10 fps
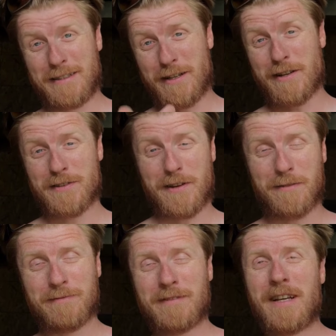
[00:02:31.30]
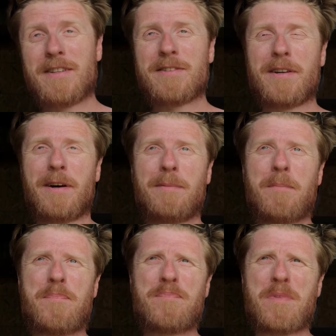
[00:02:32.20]
You guys know. So,
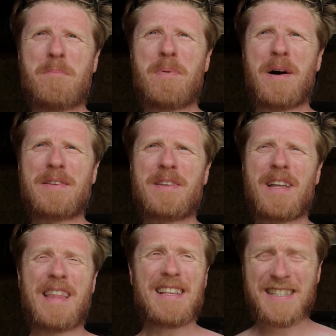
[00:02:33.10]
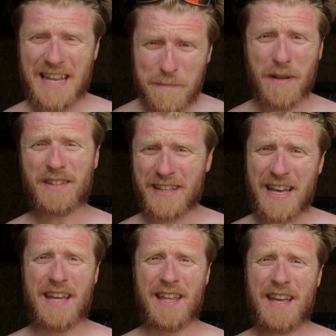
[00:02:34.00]
but that's
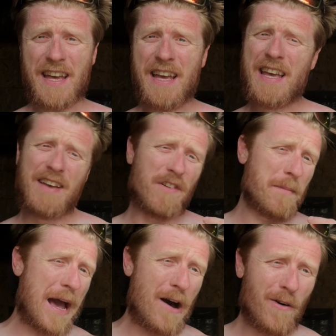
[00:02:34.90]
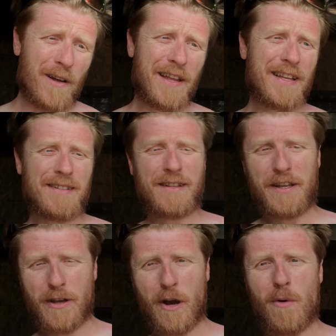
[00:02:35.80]
typically it. If I'm out,
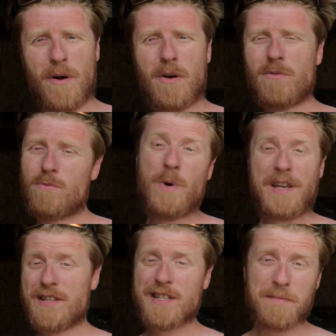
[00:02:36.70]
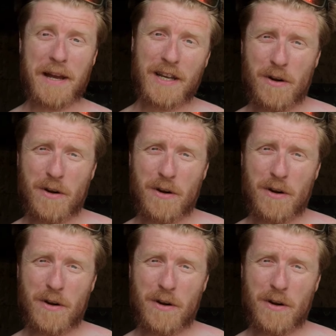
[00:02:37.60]
you know, Wendy's is my